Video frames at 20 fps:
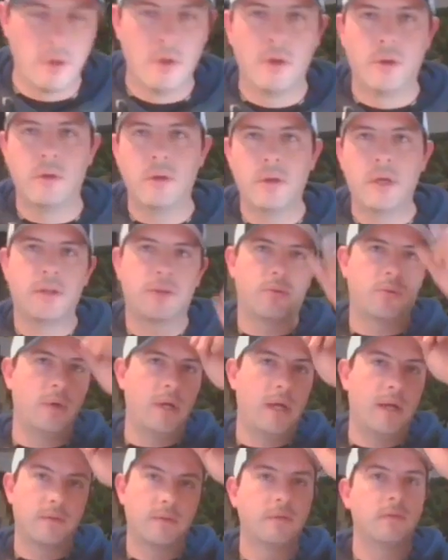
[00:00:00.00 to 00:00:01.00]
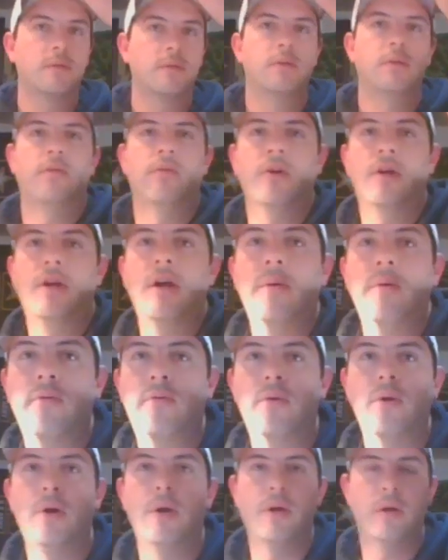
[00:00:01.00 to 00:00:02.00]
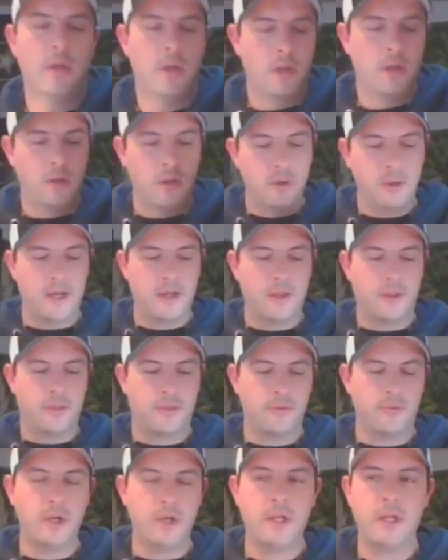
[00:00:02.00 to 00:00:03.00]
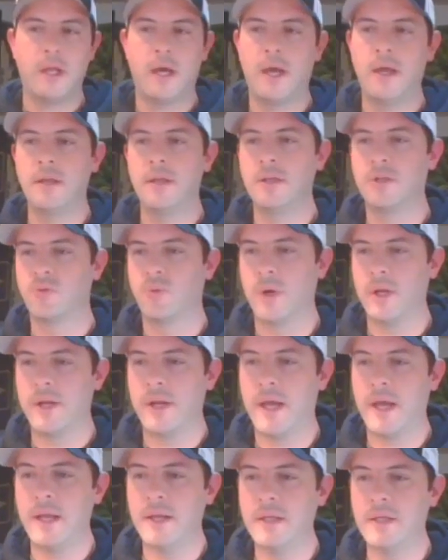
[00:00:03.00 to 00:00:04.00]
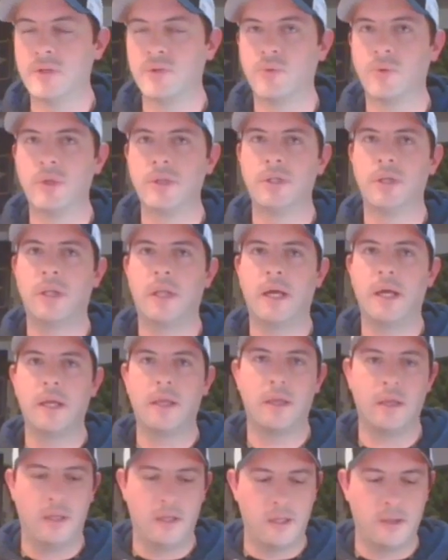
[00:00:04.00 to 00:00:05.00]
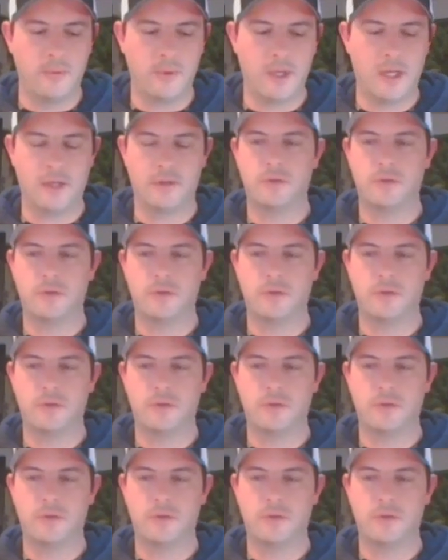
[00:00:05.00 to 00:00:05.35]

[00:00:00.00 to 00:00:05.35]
you got 3 ounces of silver coming for you. You got 3 90s. What 90s would you like? And then we got